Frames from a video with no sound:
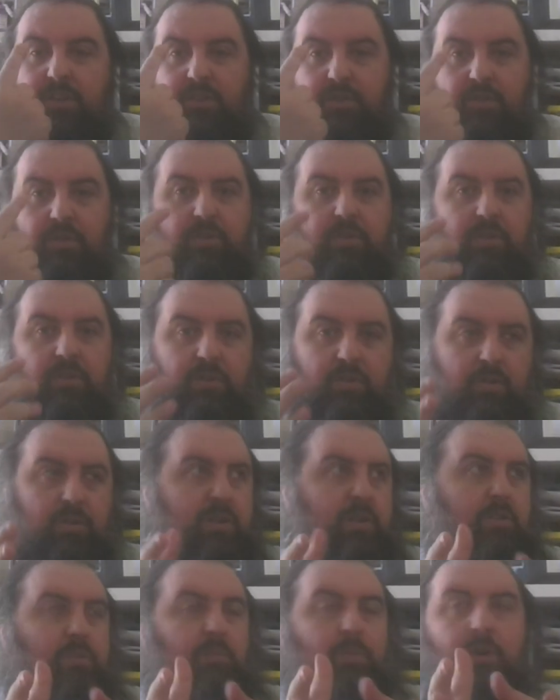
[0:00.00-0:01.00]
You
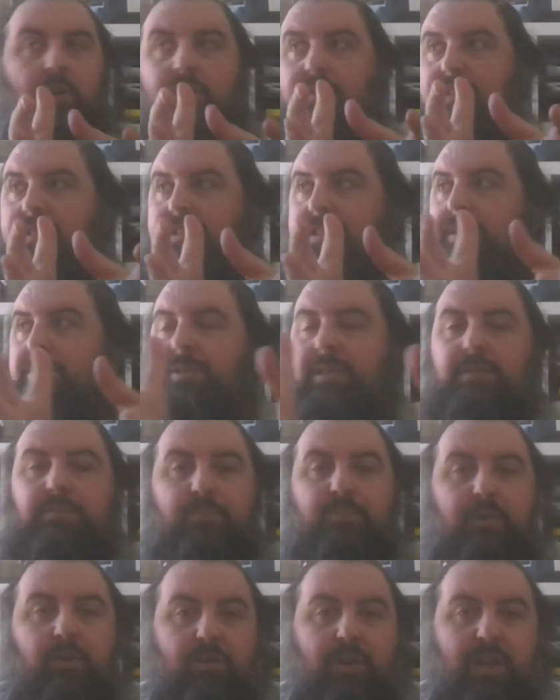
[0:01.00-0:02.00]
look at the world, it seems there's
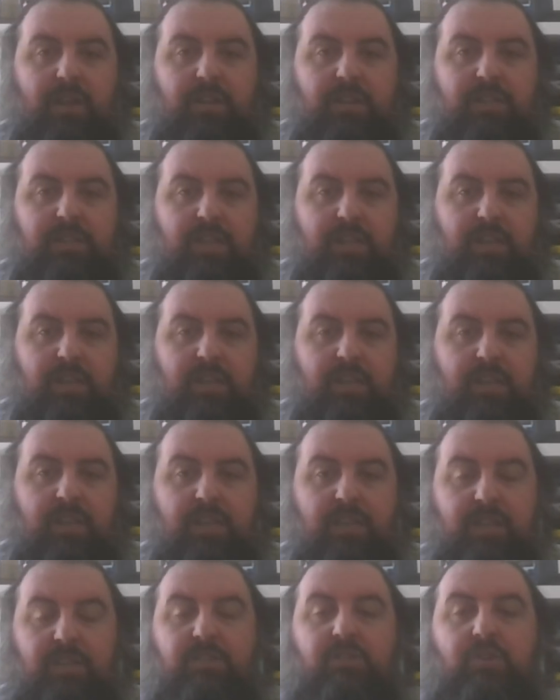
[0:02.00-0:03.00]
plurality,
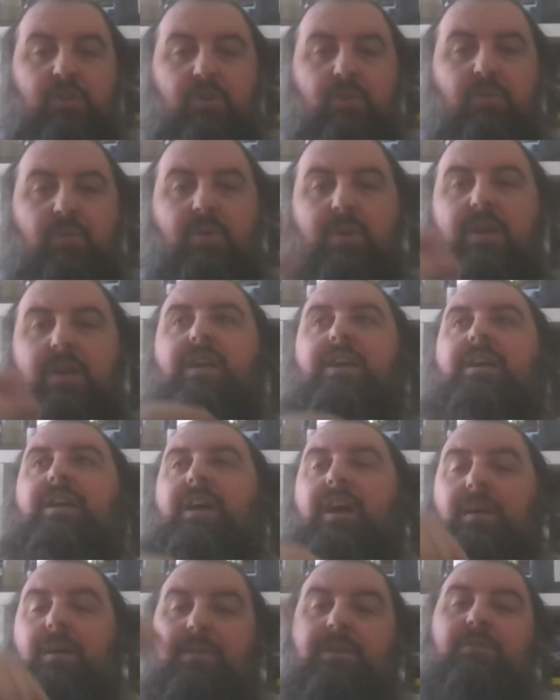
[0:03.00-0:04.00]
there's two.
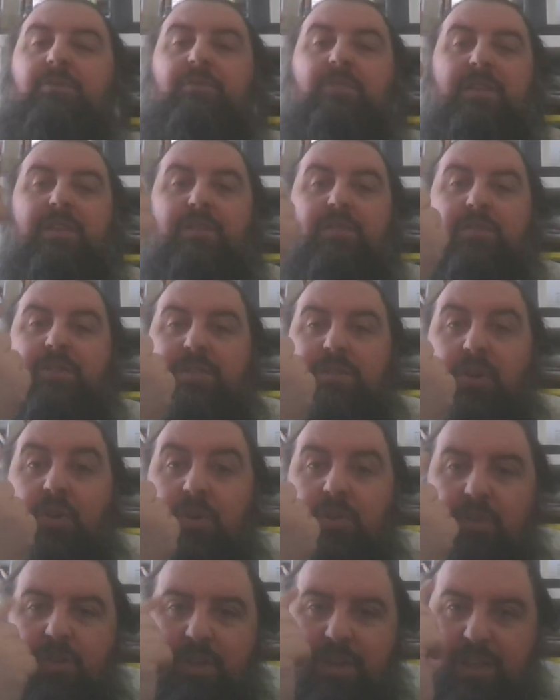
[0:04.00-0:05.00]
I'm going to reveal you it's
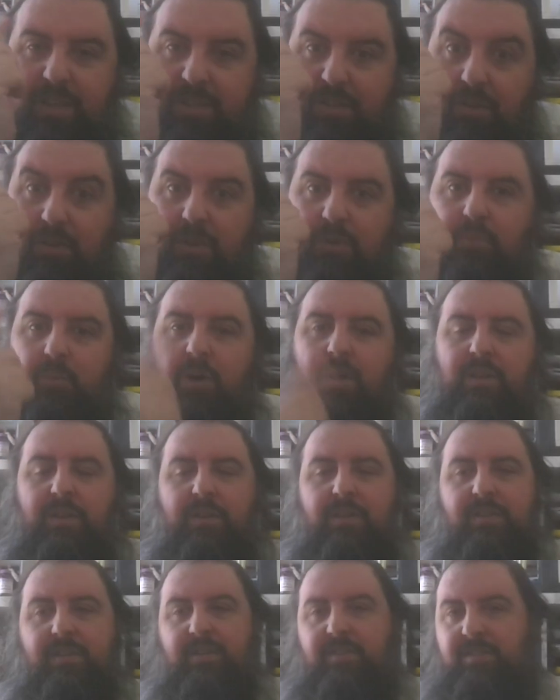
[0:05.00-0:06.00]
Onochi, it's only
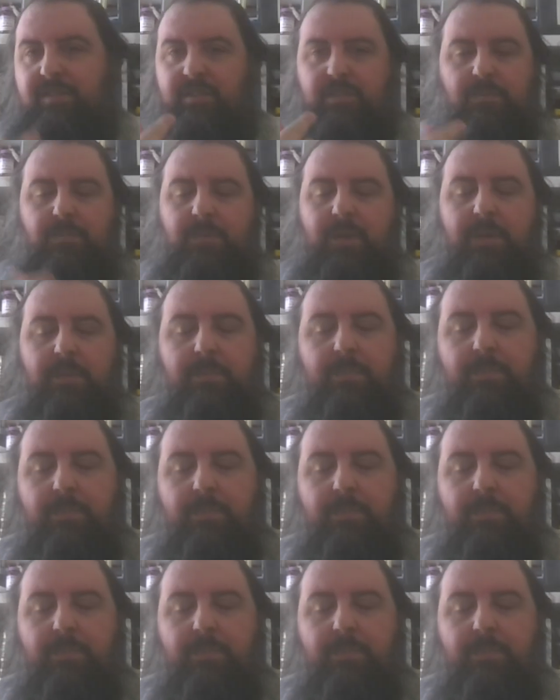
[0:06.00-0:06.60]
one. It's just me.